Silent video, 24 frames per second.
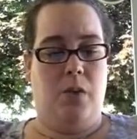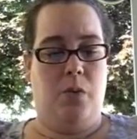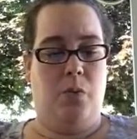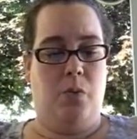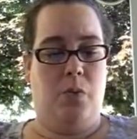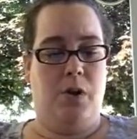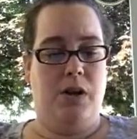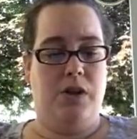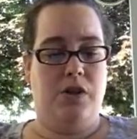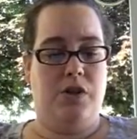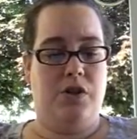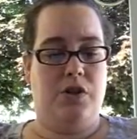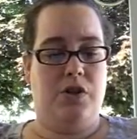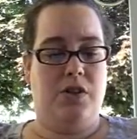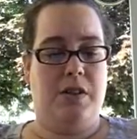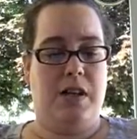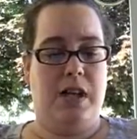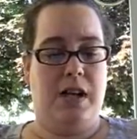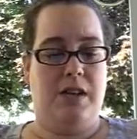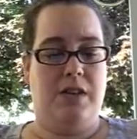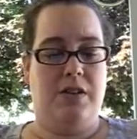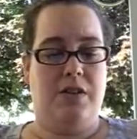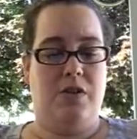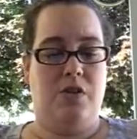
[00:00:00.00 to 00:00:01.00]
Which
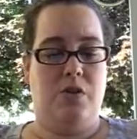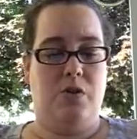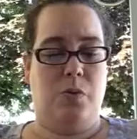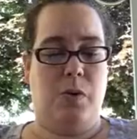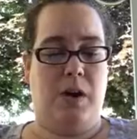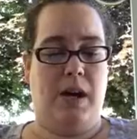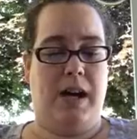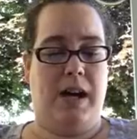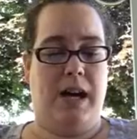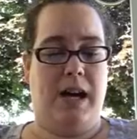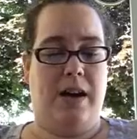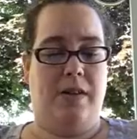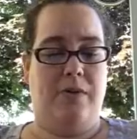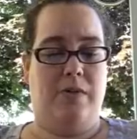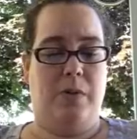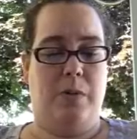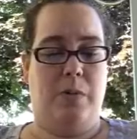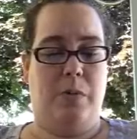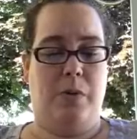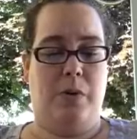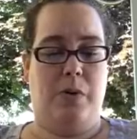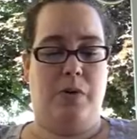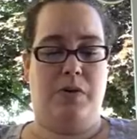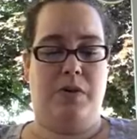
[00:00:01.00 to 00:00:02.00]
scent do I have the
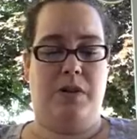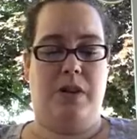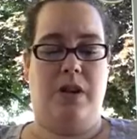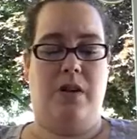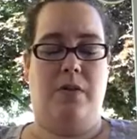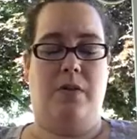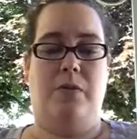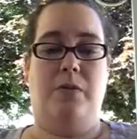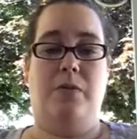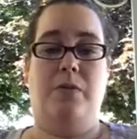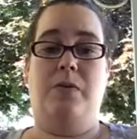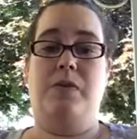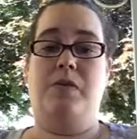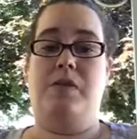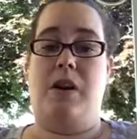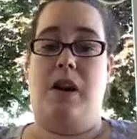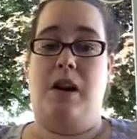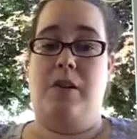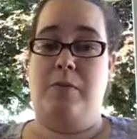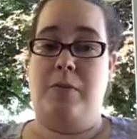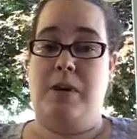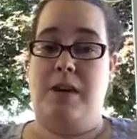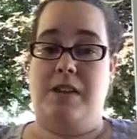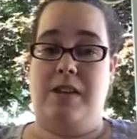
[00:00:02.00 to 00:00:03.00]
most of?
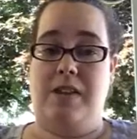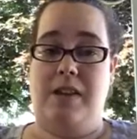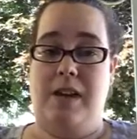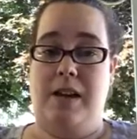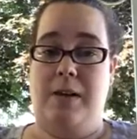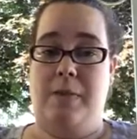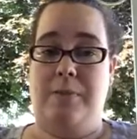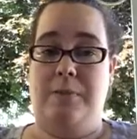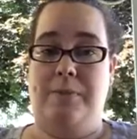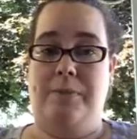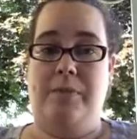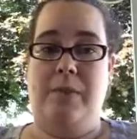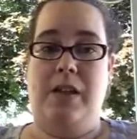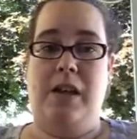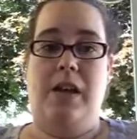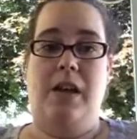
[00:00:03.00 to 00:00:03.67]
Star of Bethlehem.